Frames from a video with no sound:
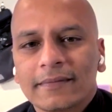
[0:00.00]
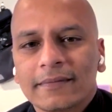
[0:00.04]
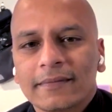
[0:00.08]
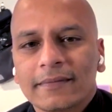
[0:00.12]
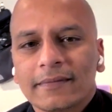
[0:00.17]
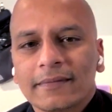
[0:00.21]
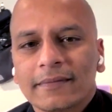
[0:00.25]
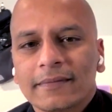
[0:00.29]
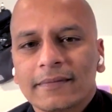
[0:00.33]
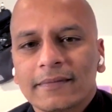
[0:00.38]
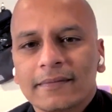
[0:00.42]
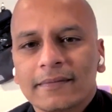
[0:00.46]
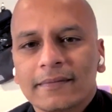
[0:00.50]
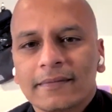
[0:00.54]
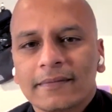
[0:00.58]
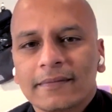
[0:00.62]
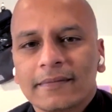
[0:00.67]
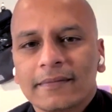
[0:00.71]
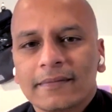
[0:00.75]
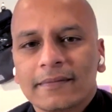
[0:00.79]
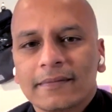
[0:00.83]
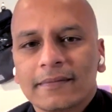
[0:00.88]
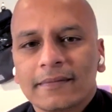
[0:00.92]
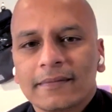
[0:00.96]

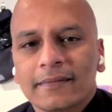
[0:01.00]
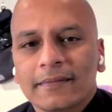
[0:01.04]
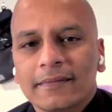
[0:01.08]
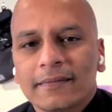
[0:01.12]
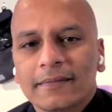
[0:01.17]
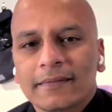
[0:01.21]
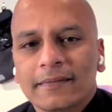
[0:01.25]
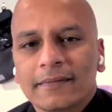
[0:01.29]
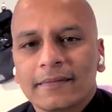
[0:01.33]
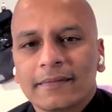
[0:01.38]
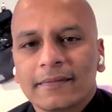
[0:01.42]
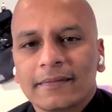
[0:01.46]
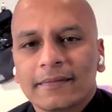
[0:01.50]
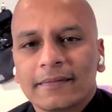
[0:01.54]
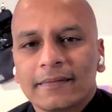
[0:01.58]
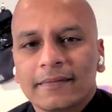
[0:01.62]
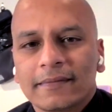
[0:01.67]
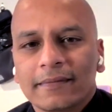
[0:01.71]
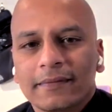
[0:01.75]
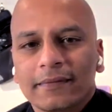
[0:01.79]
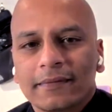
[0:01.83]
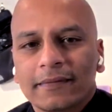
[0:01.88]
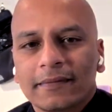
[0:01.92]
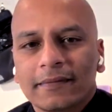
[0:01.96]
The person shown says nothing.